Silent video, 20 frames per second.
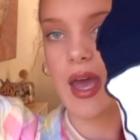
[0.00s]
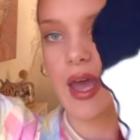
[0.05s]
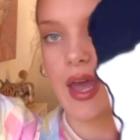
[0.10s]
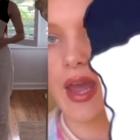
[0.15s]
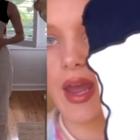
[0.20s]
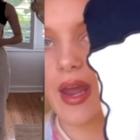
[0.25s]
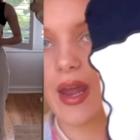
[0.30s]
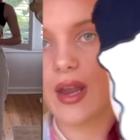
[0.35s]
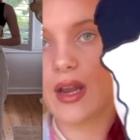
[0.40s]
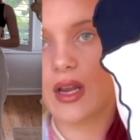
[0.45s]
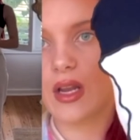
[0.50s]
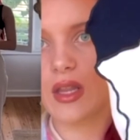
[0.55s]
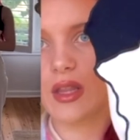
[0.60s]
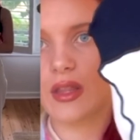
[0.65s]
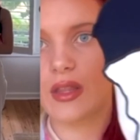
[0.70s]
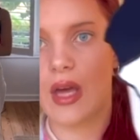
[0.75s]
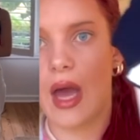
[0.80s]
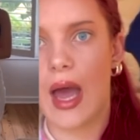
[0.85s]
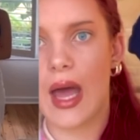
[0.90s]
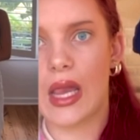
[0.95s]
And
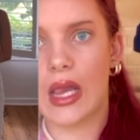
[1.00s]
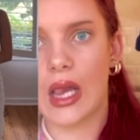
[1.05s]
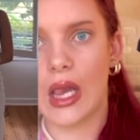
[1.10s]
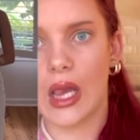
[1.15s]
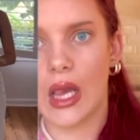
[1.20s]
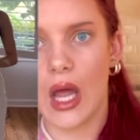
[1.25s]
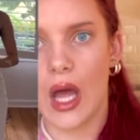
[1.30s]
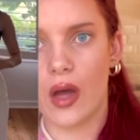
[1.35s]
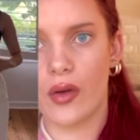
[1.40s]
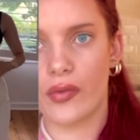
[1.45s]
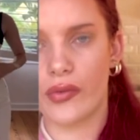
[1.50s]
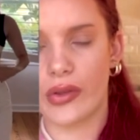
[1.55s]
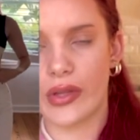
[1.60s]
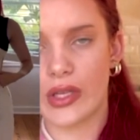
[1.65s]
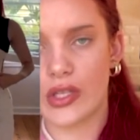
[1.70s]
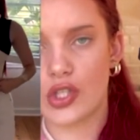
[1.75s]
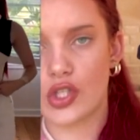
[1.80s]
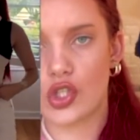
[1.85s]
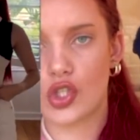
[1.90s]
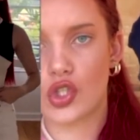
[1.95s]
I love
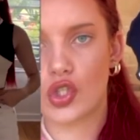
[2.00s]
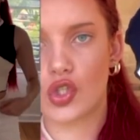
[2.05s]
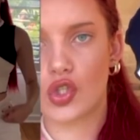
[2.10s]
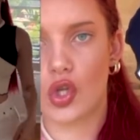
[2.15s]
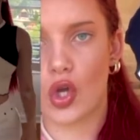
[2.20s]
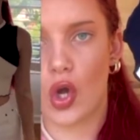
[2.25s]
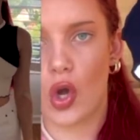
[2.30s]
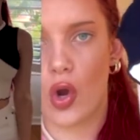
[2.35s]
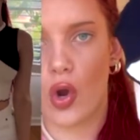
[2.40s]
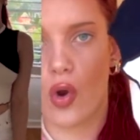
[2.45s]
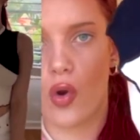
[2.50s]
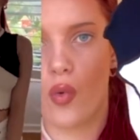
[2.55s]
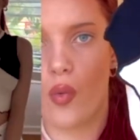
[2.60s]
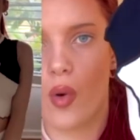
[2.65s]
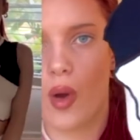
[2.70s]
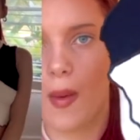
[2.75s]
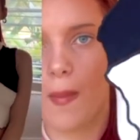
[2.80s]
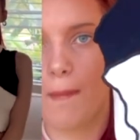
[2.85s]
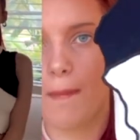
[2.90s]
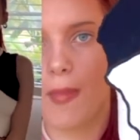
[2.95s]
this
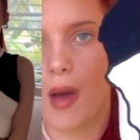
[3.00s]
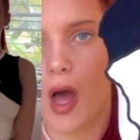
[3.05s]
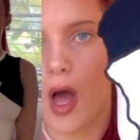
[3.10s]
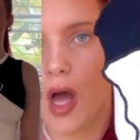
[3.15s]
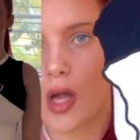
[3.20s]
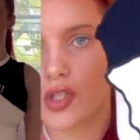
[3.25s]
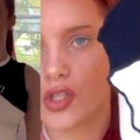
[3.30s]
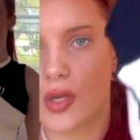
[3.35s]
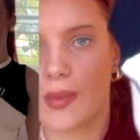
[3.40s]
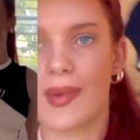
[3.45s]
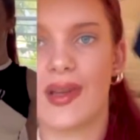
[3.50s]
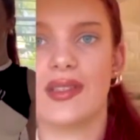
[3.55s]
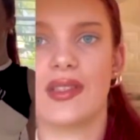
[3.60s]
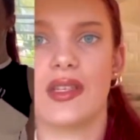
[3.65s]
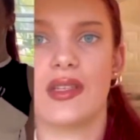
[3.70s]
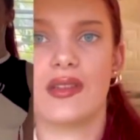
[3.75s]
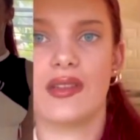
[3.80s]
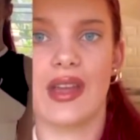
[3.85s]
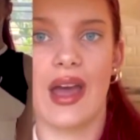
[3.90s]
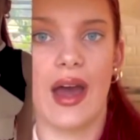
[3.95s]
so much. And my
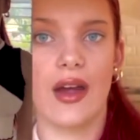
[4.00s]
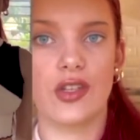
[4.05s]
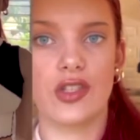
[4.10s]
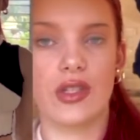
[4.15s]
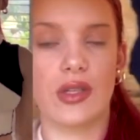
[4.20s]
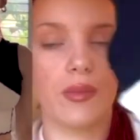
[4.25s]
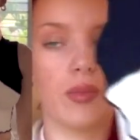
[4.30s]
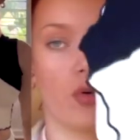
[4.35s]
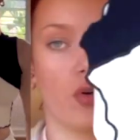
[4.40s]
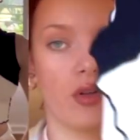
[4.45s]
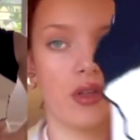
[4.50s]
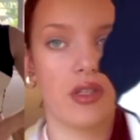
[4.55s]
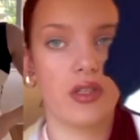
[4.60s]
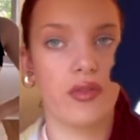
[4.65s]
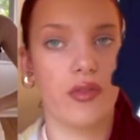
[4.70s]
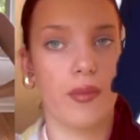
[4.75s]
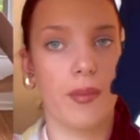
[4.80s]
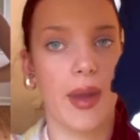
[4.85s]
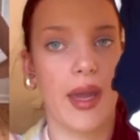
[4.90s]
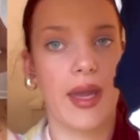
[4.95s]
sister actually bought this
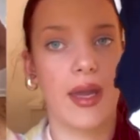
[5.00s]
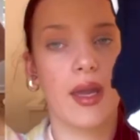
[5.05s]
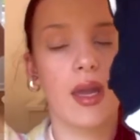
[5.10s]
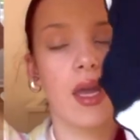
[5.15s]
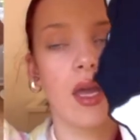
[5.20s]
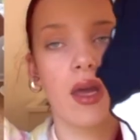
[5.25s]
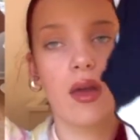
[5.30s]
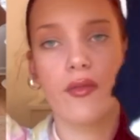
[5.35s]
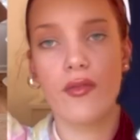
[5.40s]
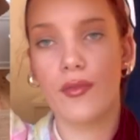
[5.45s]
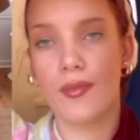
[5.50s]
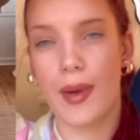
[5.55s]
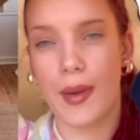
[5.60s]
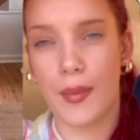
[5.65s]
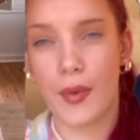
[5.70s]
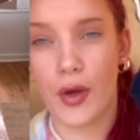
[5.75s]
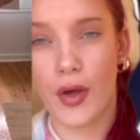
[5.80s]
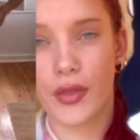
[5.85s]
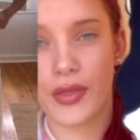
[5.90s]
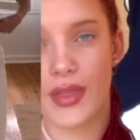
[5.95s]
for me for my
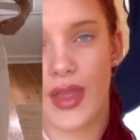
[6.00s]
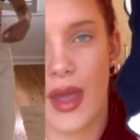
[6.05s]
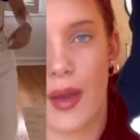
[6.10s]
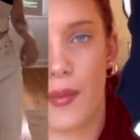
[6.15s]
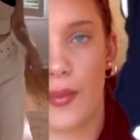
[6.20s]
birthday,